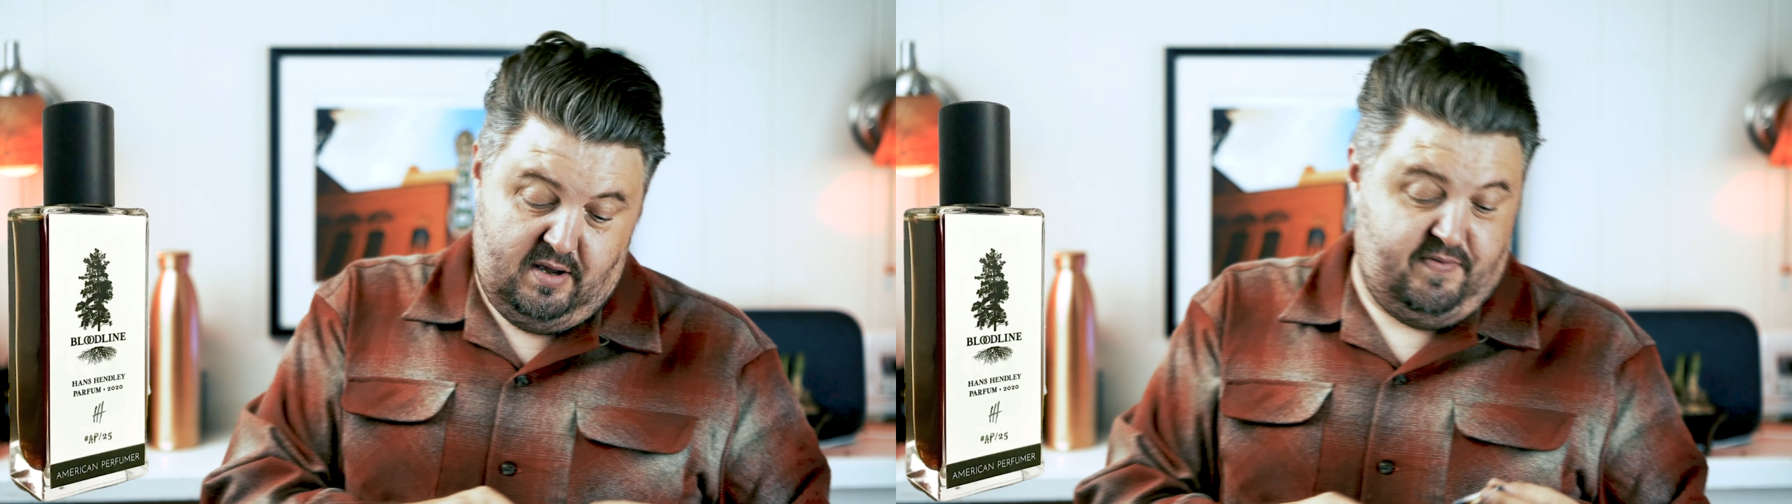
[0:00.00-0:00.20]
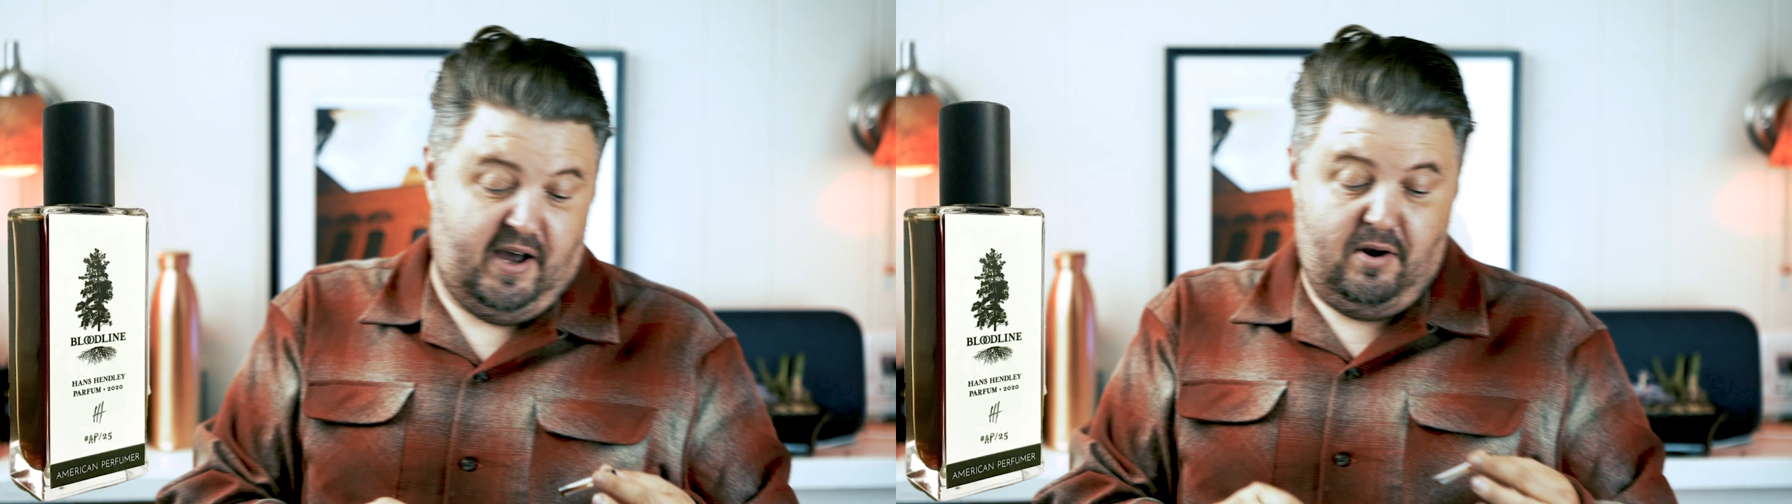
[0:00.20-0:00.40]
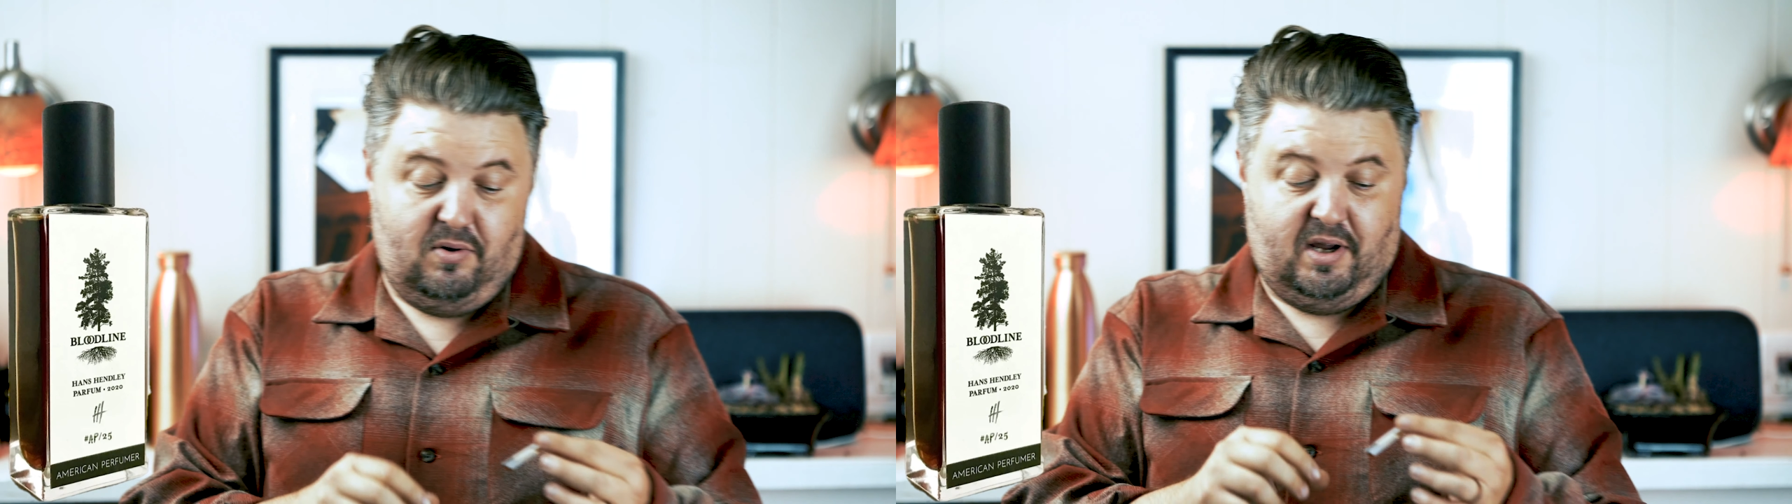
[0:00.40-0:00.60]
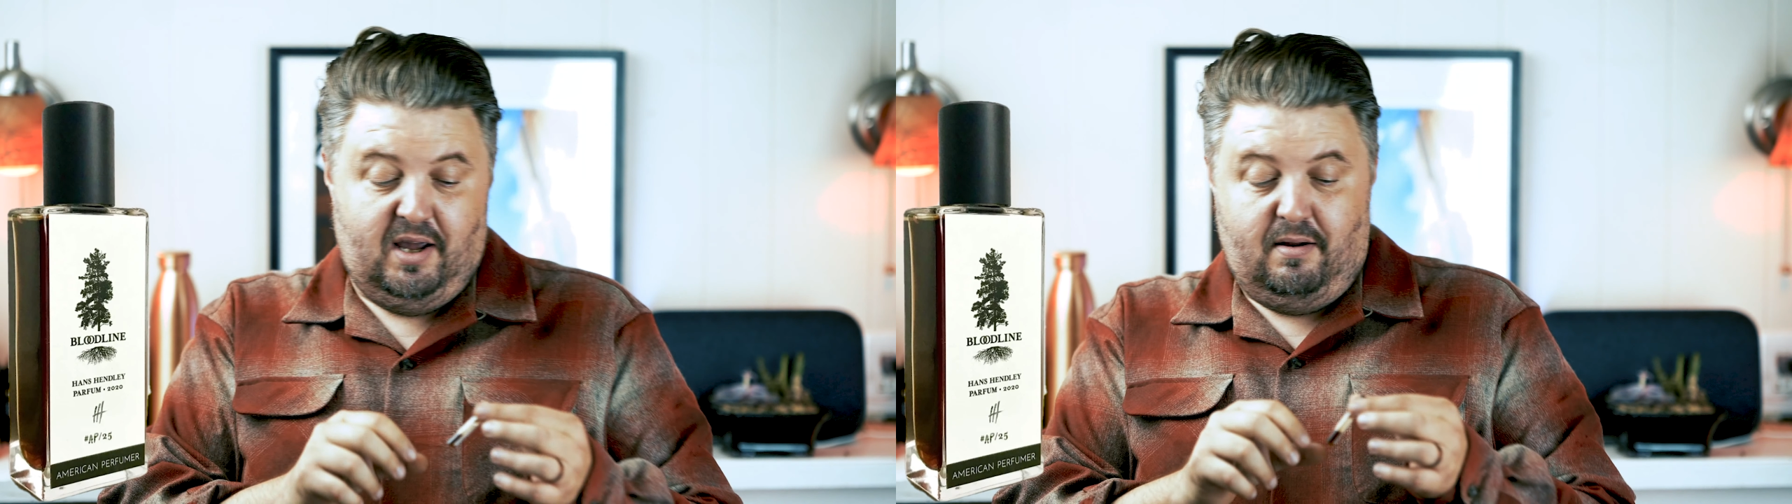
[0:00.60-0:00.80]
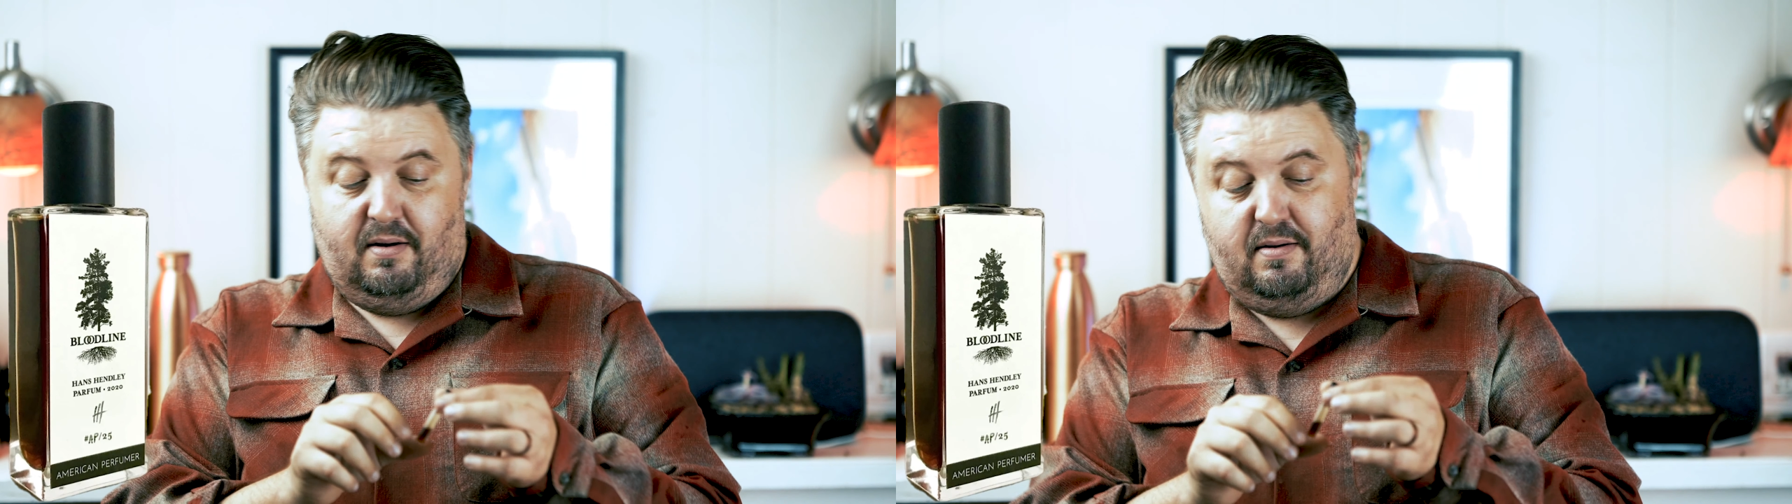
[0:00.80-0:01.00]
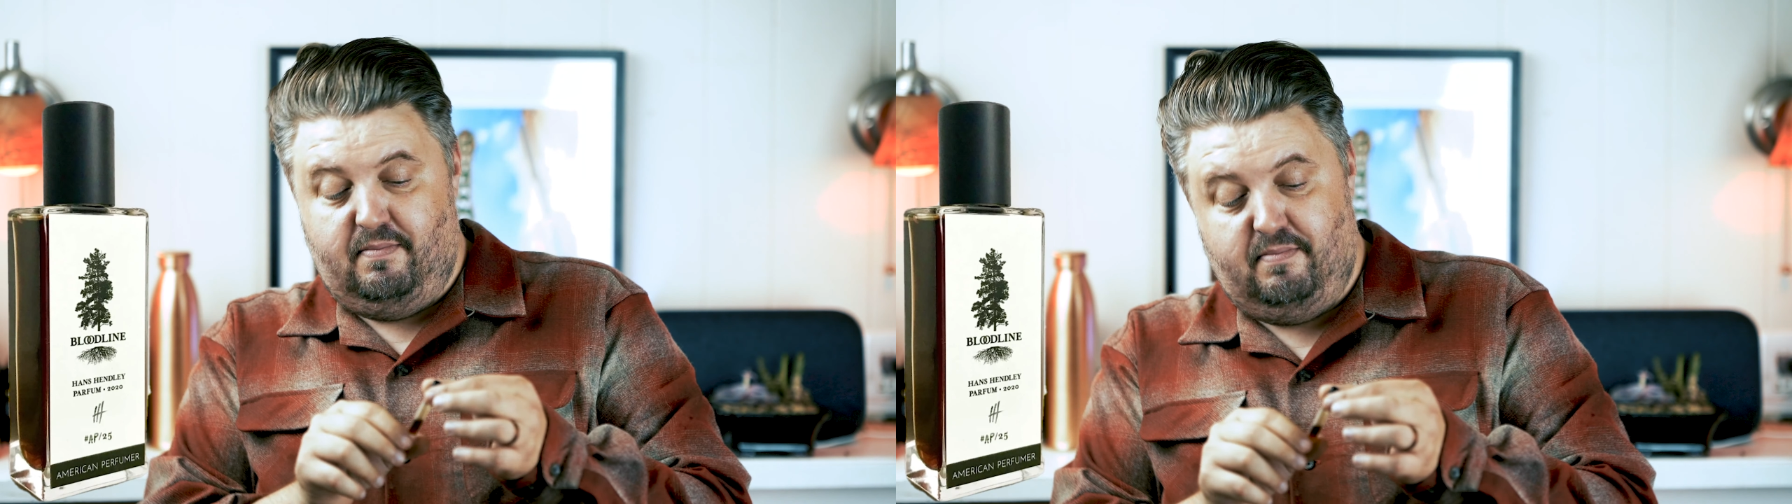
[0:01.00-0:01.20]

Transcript: If I don't get